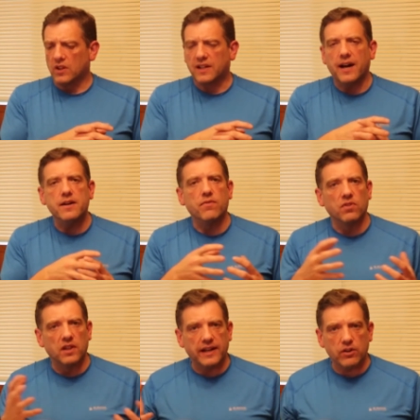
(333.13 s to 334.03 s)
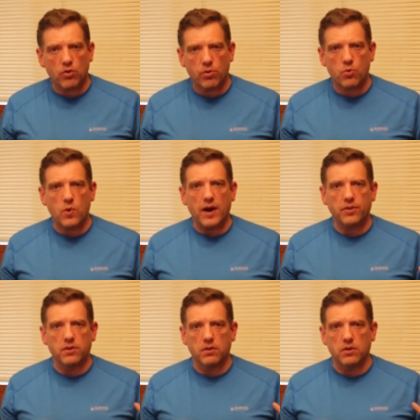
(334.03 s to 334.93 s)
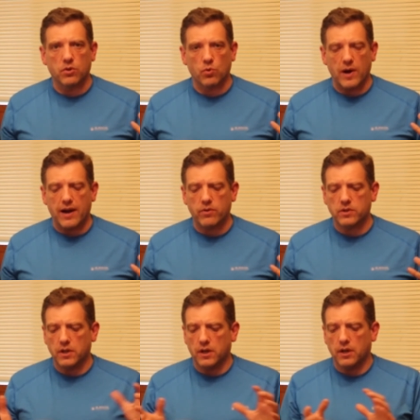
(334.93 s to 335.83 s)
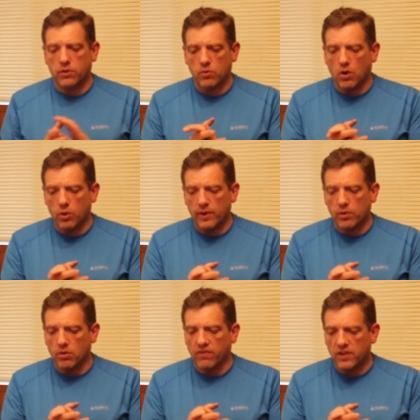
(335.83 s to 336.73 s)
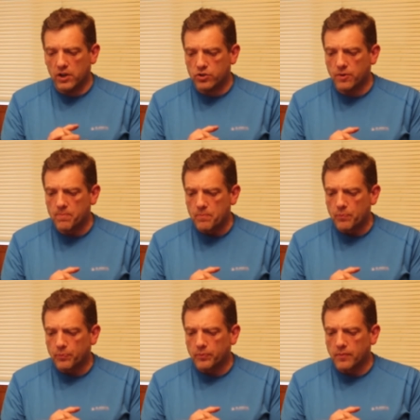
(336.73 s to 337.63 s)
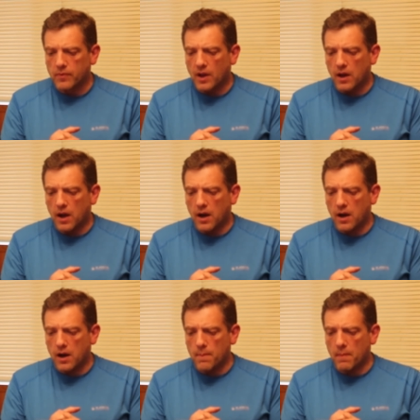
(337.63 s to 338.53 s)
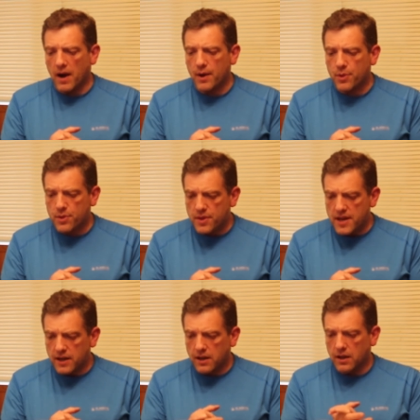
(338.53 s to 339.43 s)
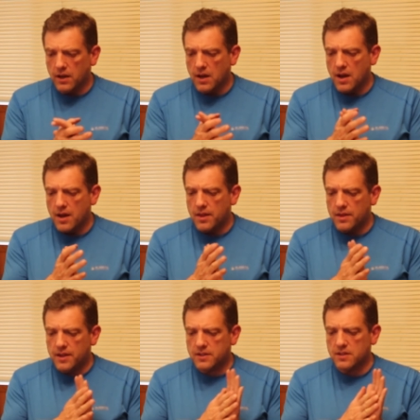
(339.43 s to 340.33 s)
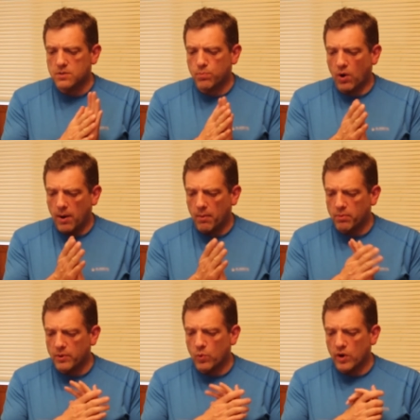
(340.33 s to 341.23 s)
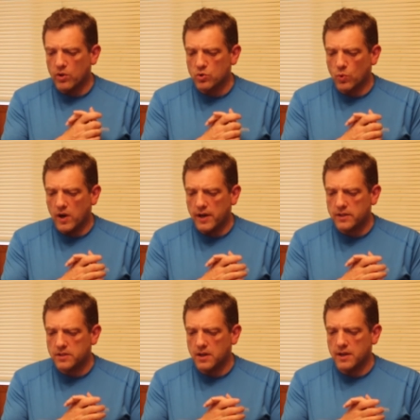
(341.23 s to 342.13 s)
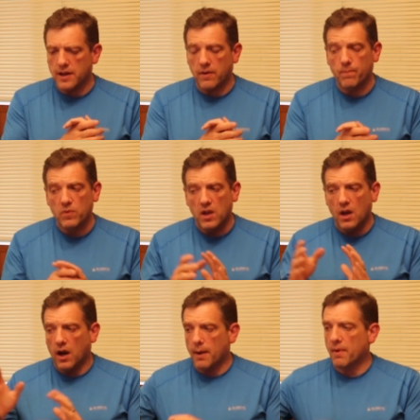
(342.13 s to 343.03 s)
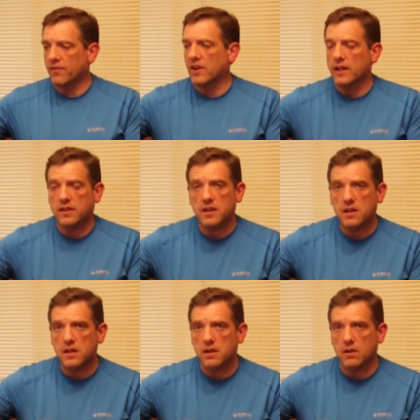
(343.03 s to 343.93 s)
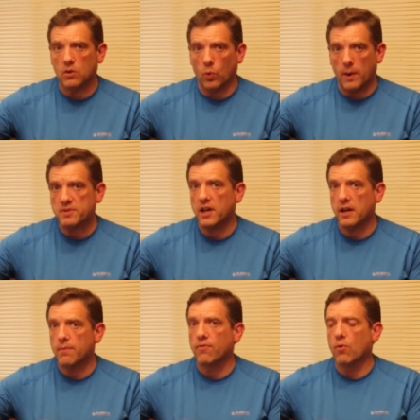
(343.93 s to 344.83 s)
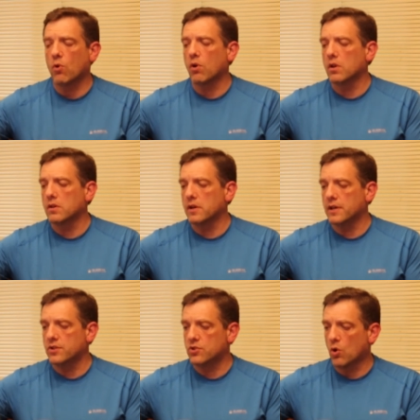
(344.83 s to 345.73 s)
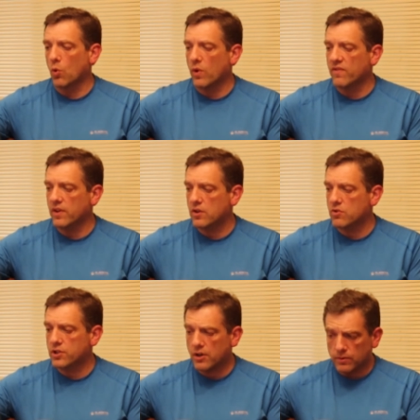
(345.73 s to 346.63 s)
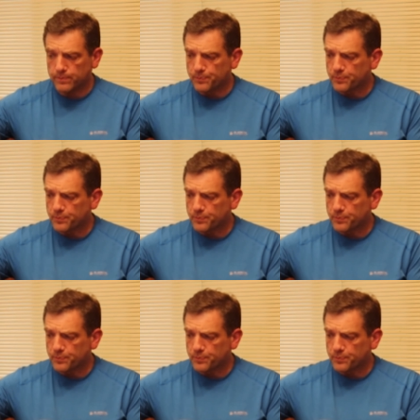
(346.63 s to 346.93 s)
kind of linger through all the way through the finish. I think this is probably one of those wines. Now, I've got the website up for 01 Vintners here.